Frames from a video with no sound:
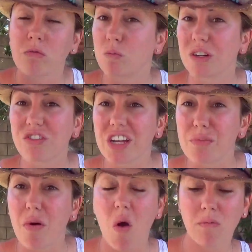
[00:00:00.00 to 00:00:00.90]
With dip,
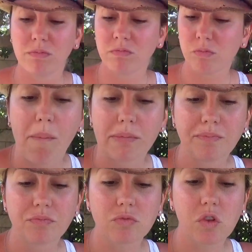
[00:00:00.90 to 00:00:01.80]

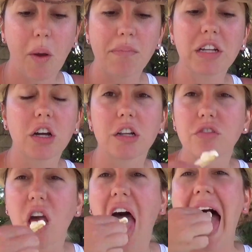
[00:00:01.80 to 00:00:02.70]
because